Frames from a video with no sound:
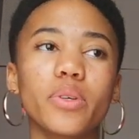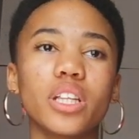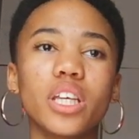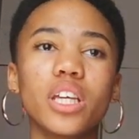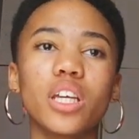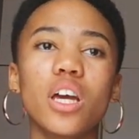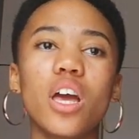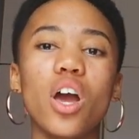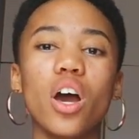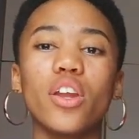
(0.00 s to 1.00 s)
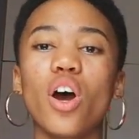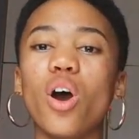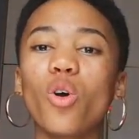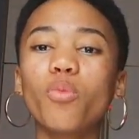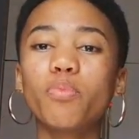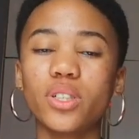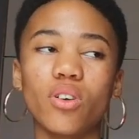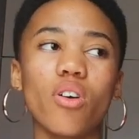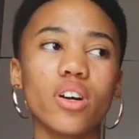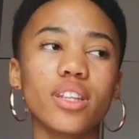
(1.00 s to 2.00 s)
really an open
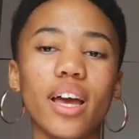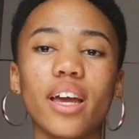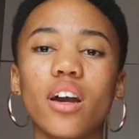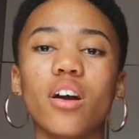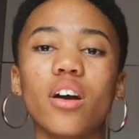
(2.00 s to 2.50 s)
heart like